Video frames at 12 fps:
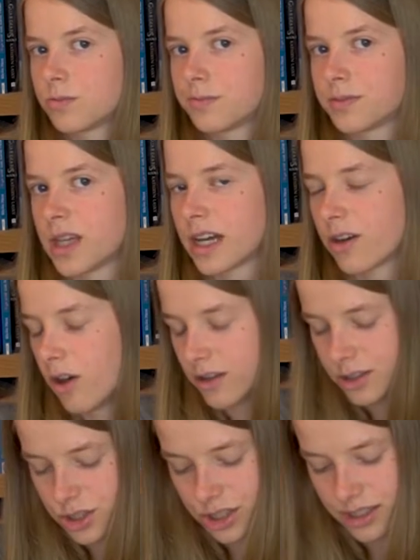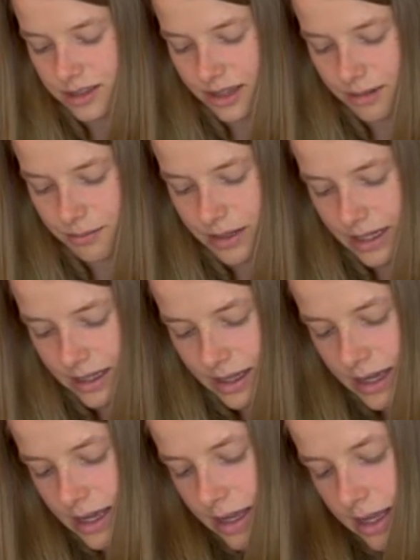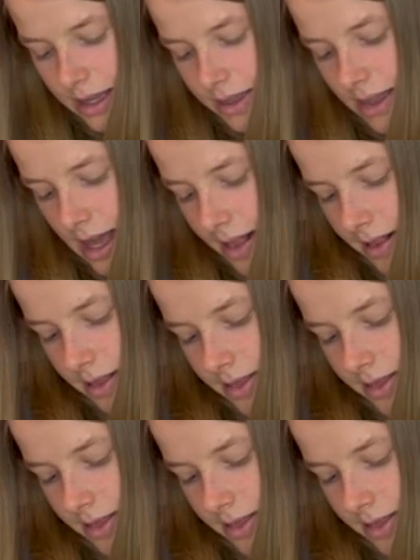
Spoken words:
psychology, than me, that